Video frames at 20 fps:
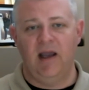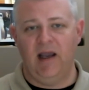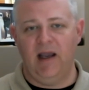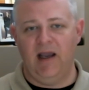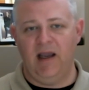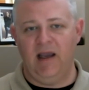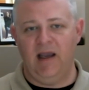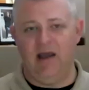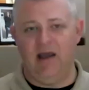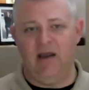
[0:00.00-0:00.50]

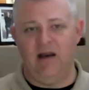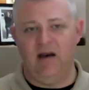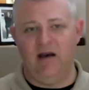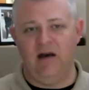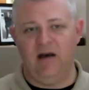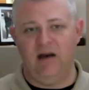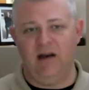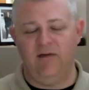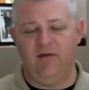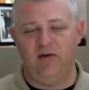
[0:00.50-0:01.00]
And
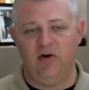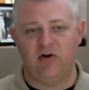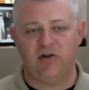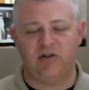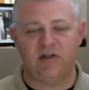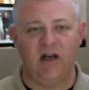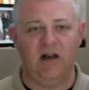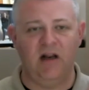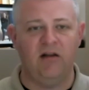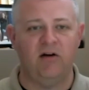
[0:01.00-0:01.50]
if you're
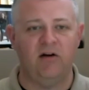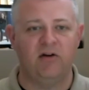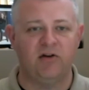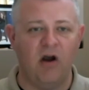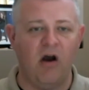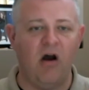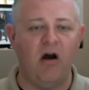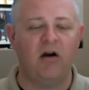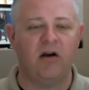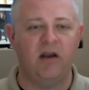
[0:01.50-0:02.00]
standing there
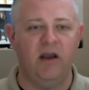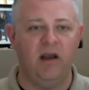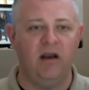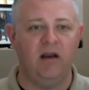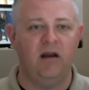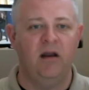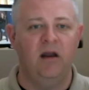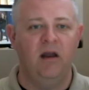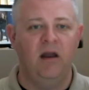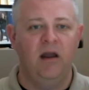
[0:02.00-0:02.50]

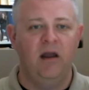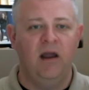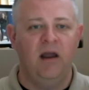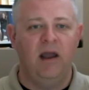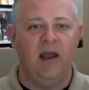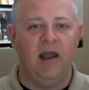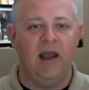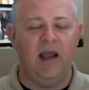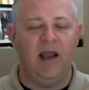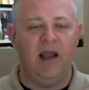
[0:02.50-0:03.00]
talking
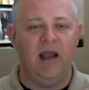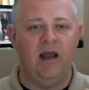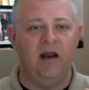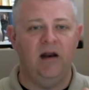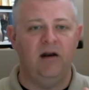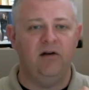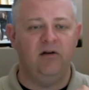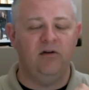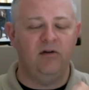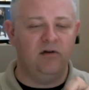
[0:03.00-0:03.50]

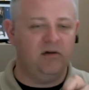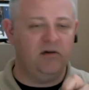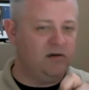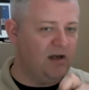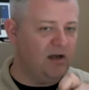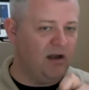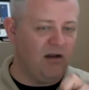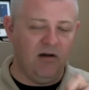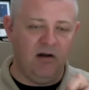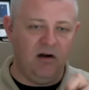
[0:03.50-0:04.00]
and
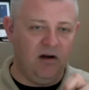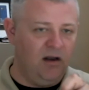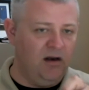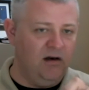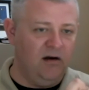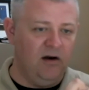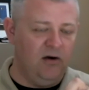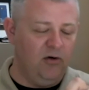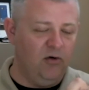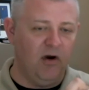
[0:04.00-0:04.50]
telling,
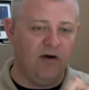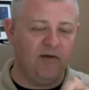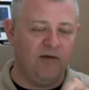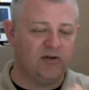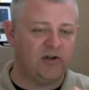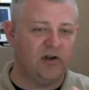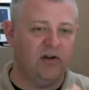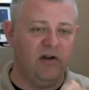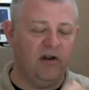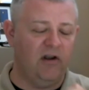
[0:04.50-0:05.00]
and
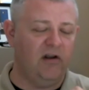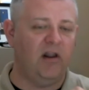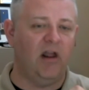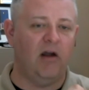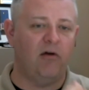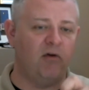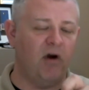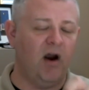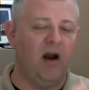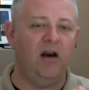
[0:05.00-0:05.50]
whoever's on the other end
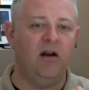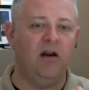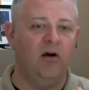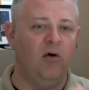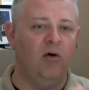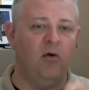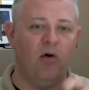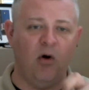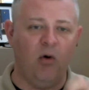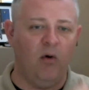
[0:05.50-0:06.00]
of that radio,
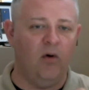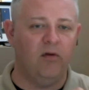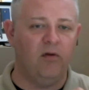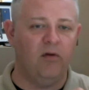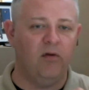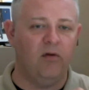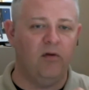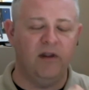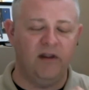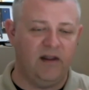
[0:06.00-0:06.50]
all
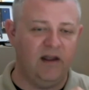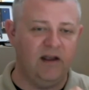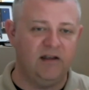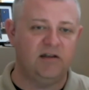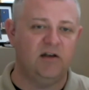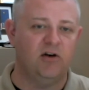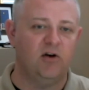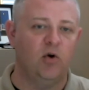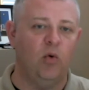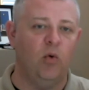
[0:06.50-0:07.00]
the
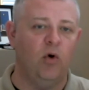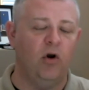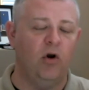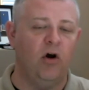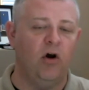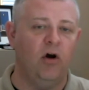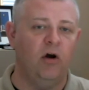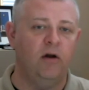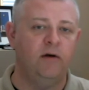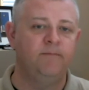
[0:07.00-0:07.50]
things that are going
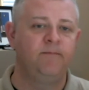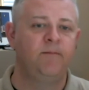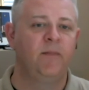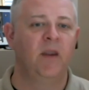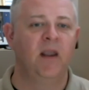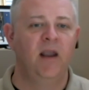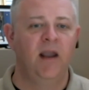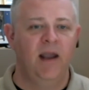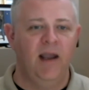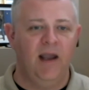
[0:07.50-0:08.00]
on,
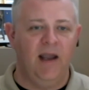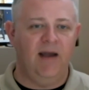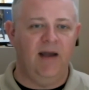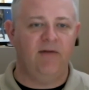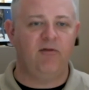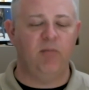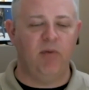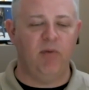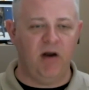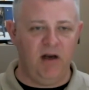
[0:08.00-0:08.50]

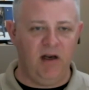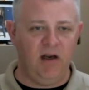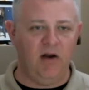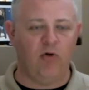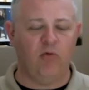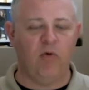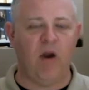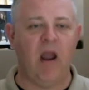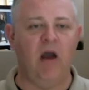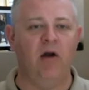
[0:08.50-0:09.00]
everybody
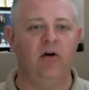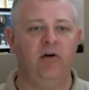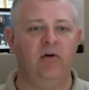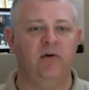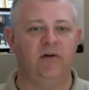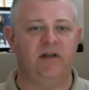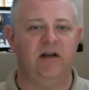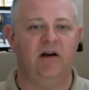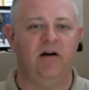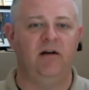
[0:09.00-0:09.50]
around you
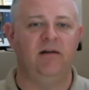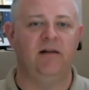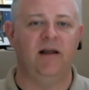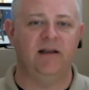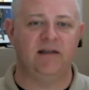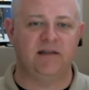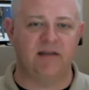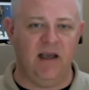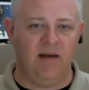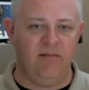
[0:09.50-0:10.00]
is hearing that
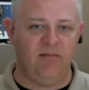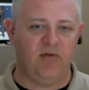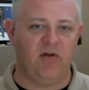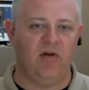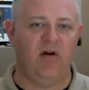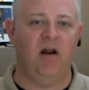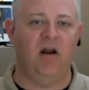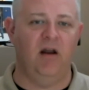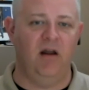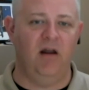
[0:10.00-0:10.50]
same thing.